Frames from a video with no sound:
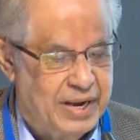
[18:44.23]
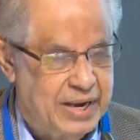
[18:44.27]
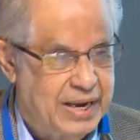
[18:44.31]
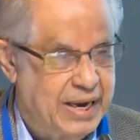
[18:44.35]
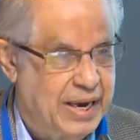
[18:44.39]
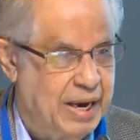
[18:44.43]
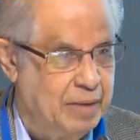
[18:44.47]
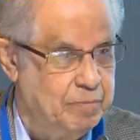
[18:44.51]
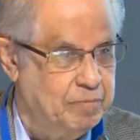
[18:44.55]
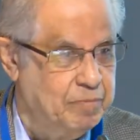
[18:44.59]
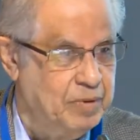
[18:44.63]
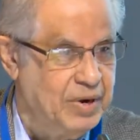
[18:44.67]

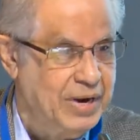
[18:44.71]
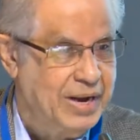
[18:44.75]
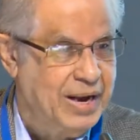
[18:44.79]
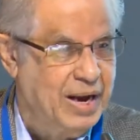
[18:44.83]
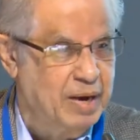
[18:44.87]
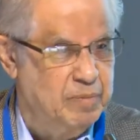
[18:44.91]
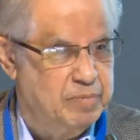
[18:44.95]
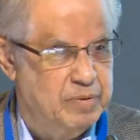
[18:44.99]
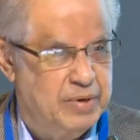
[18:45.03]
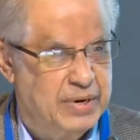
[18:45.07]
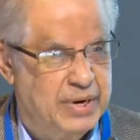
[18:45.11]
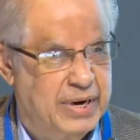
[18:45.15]
kept per
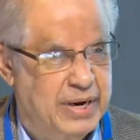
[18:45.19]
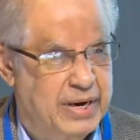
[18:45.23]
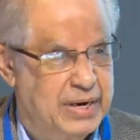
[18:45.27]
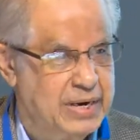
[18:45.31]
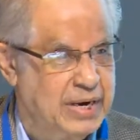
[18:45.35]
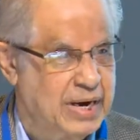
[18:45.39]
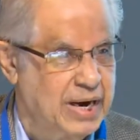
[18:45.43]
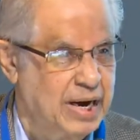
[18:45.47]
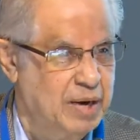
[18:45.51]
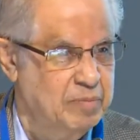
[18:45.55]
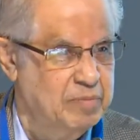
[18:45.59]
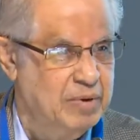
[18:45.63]
capita
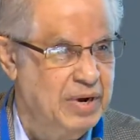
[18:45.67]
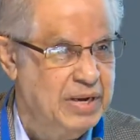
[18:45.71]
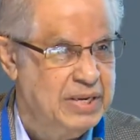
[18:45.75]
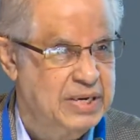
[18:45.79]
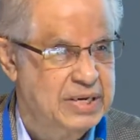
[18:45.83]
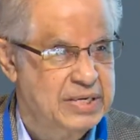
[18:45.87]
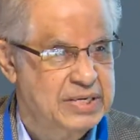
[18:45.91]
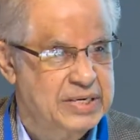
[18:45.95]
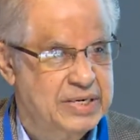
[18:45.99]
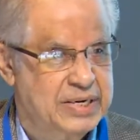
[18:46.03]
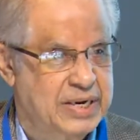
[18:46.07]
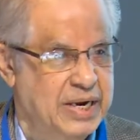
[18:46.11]
income at
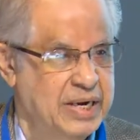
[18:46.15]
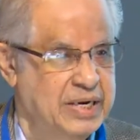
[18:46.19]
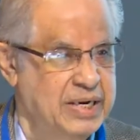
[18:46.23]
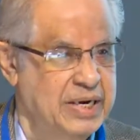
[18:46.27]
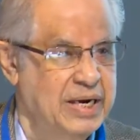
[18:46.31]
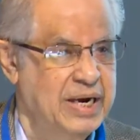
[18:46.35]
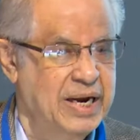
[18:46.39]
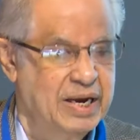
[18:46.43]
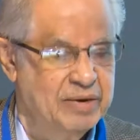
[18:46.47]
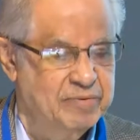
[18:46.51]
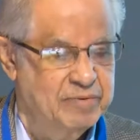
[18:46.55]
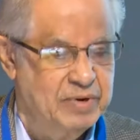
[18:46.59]
this steady
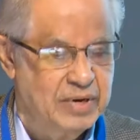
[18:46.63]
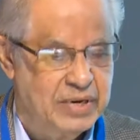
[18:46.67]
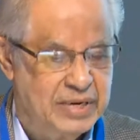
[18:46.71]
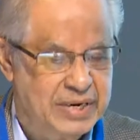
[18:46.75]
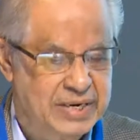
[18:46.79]
level.